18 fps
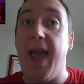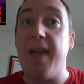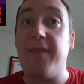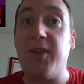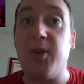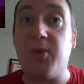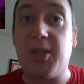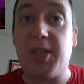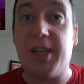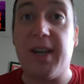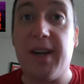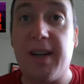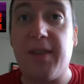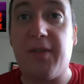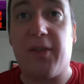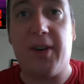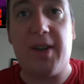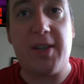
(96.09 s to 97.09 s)
have you
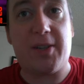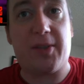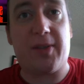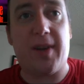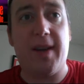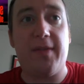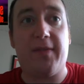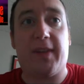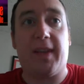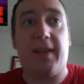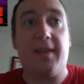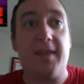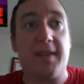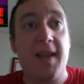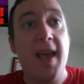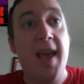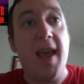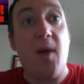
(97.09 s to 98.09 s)
cheering for his creative
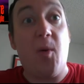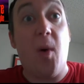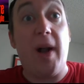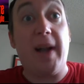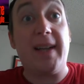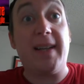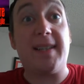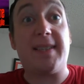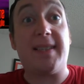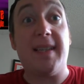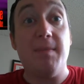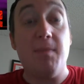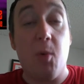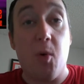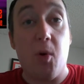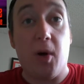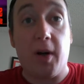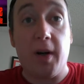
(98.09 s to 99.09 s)
kills and wanting to see
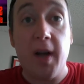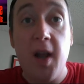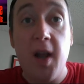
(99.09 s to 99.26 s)
more,